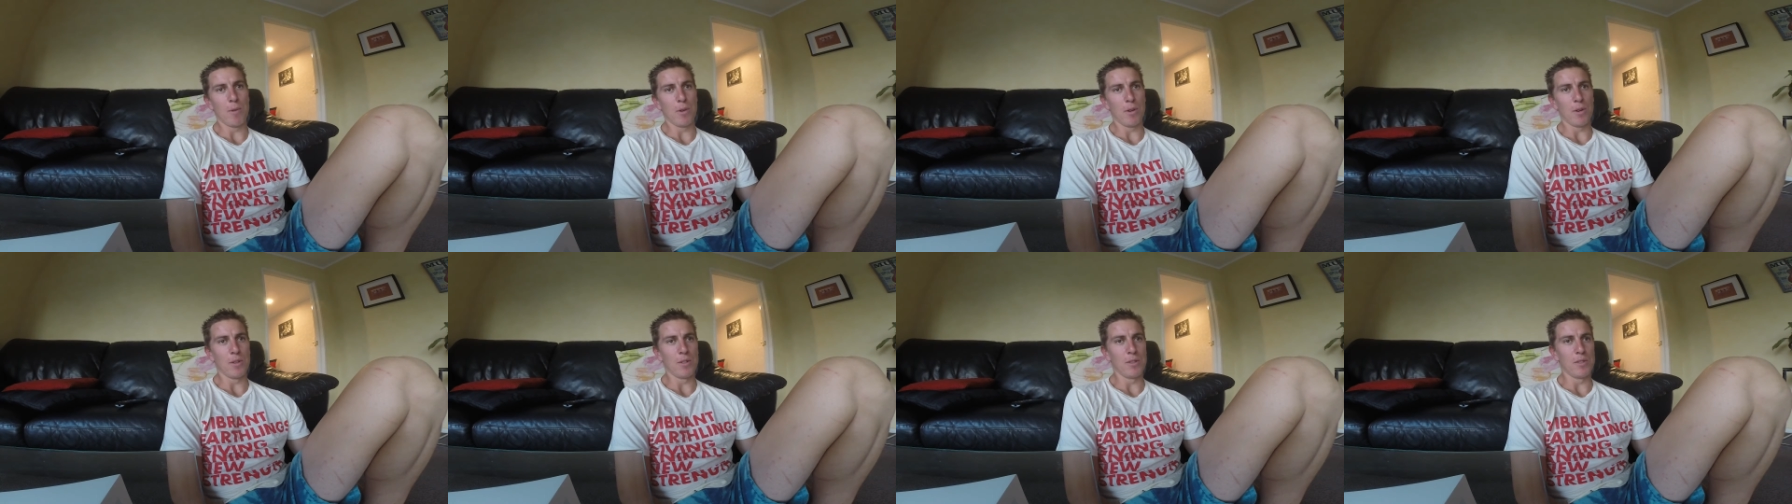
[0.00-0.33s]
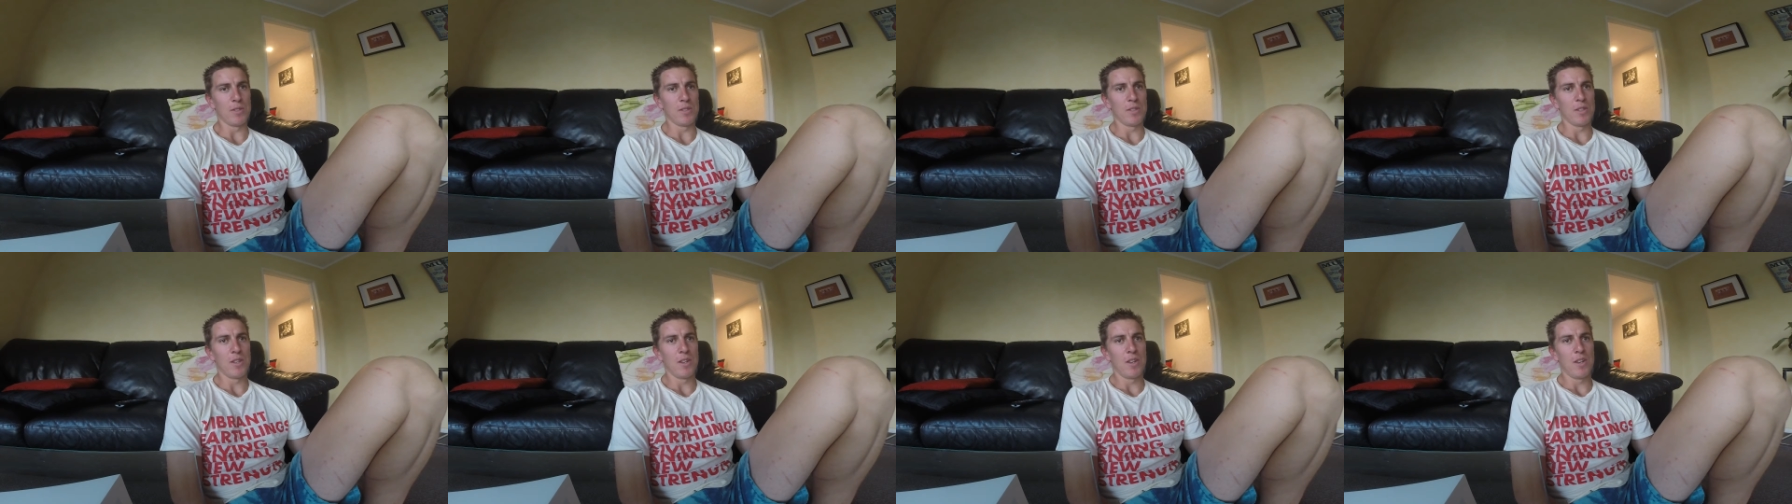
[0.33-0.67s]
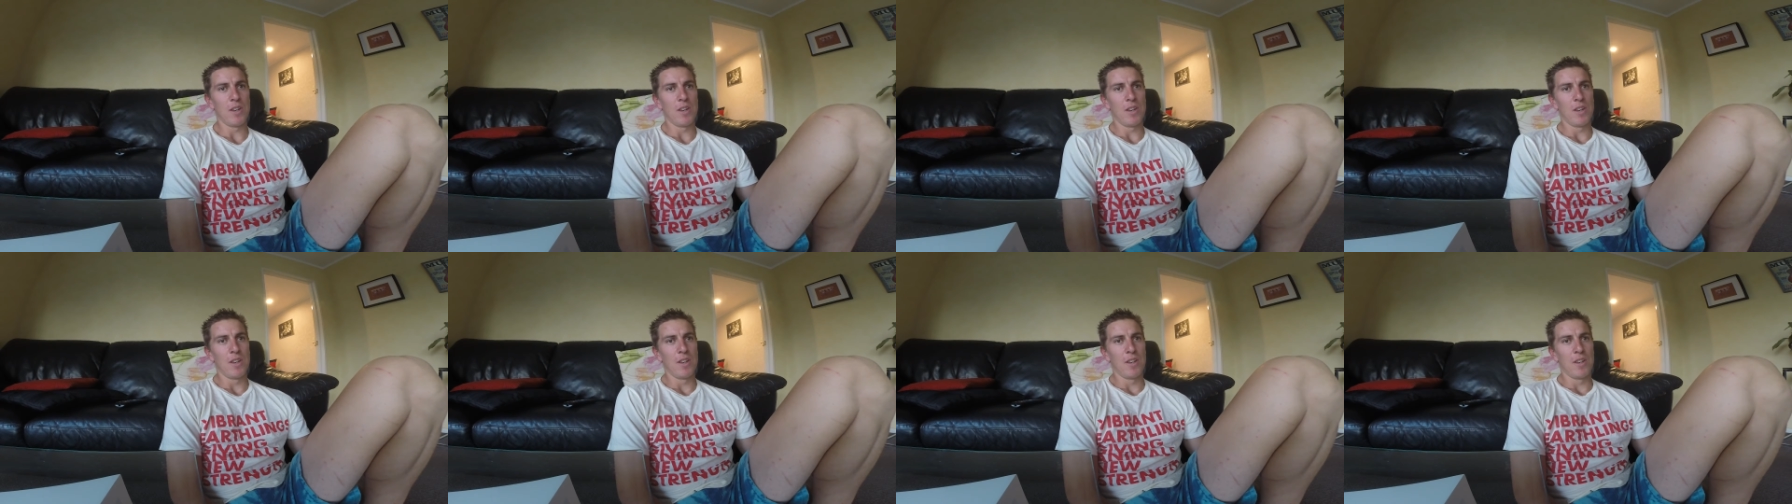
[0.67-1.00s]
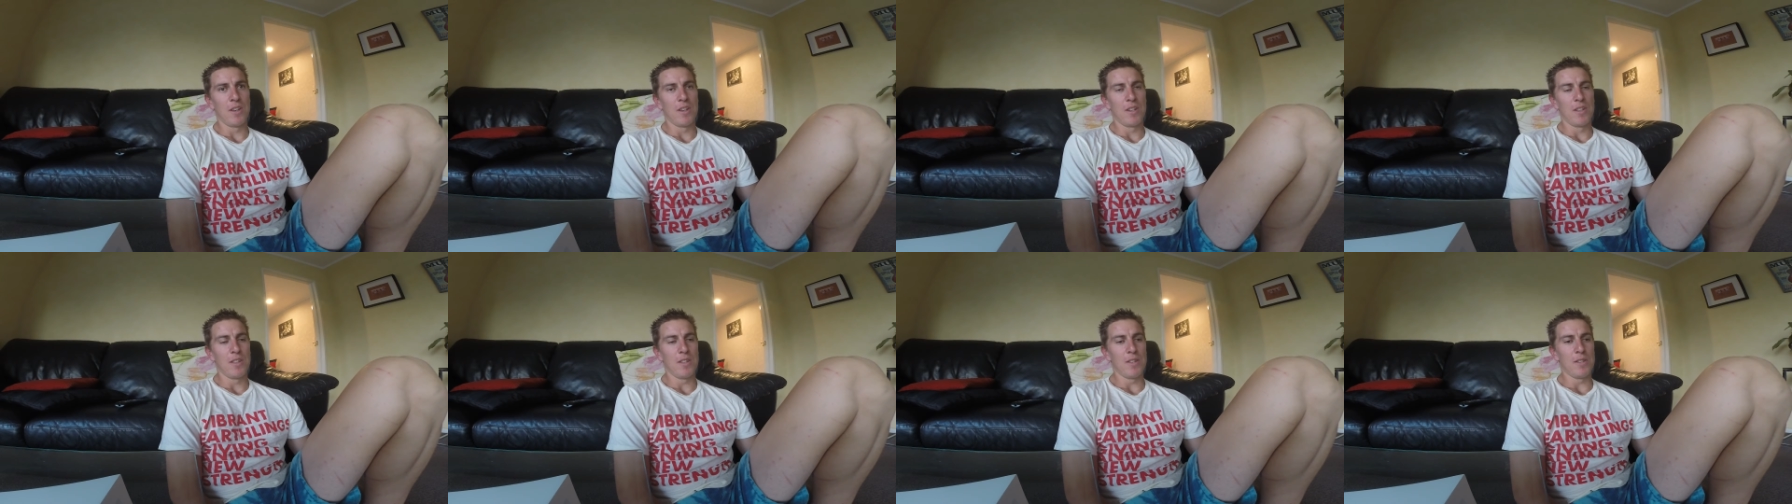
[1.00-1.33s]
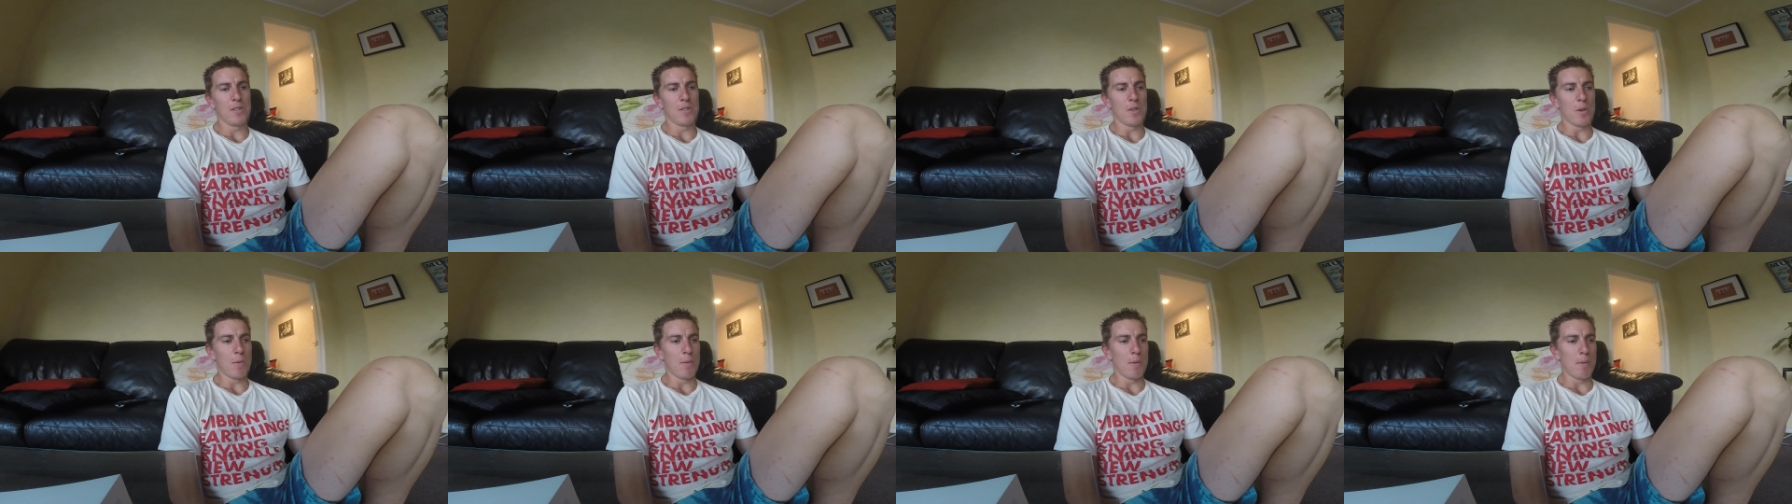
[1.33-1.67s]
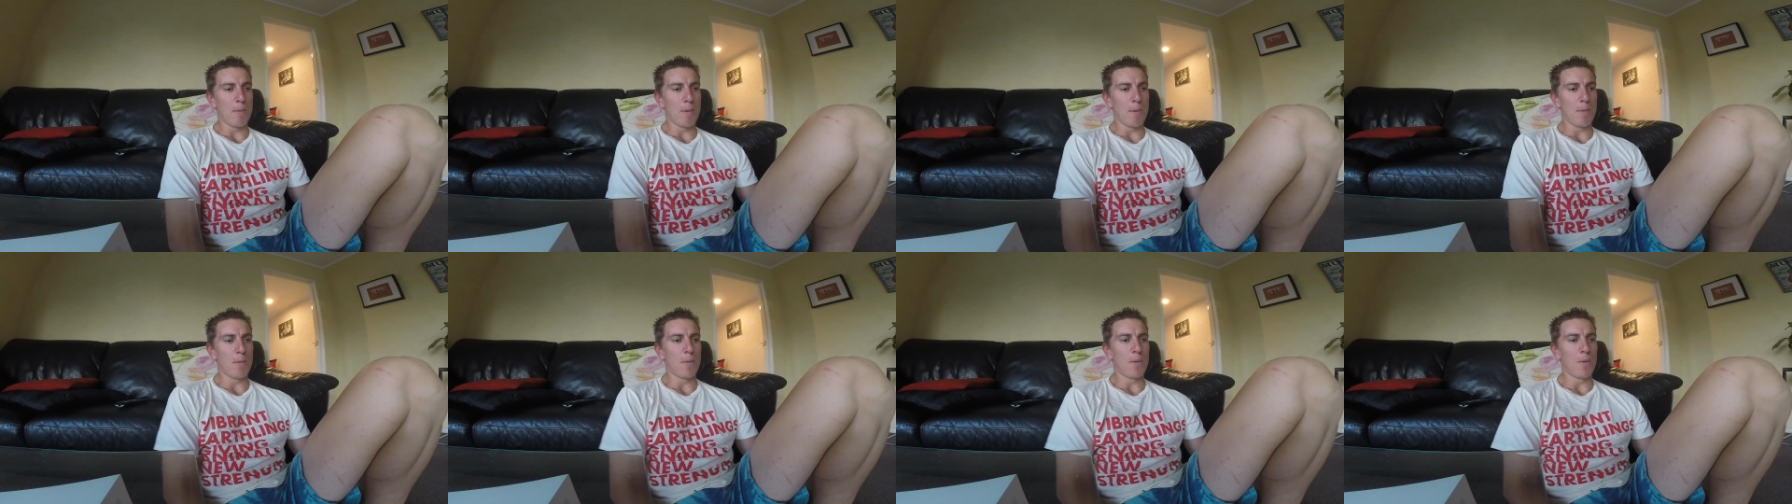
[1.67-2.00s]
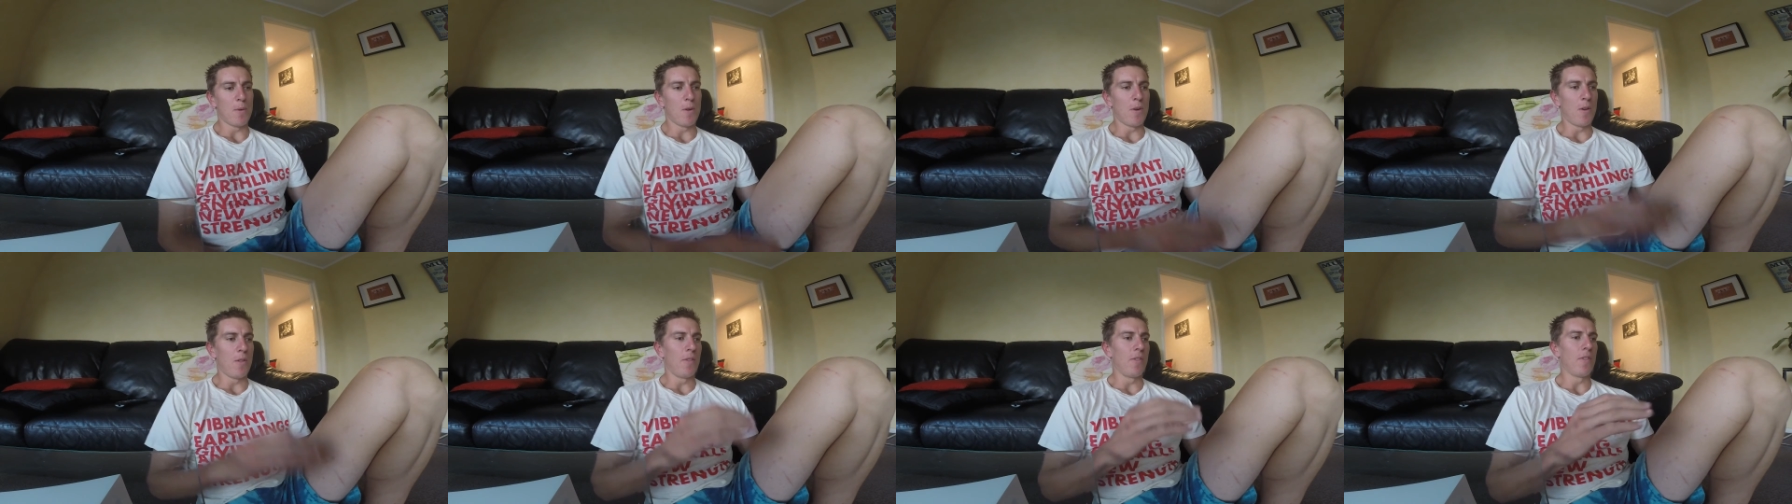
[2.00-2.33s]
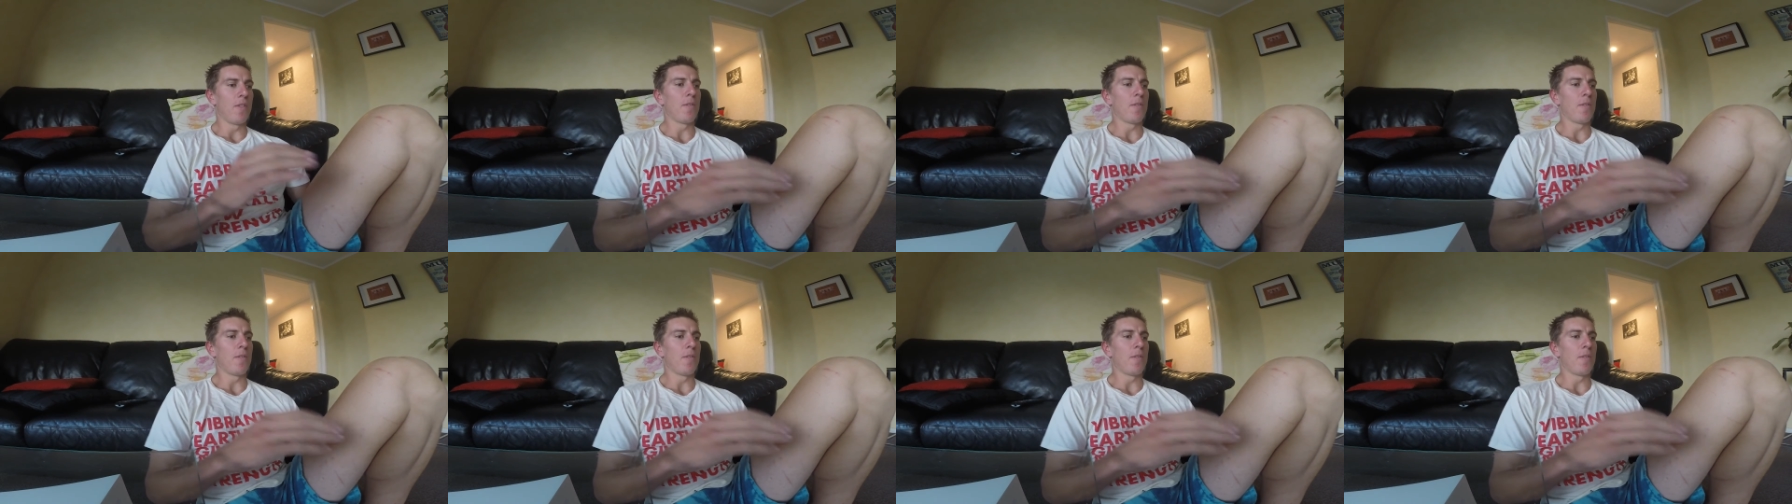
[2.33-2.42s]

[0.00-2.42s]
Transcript: because there's so many people on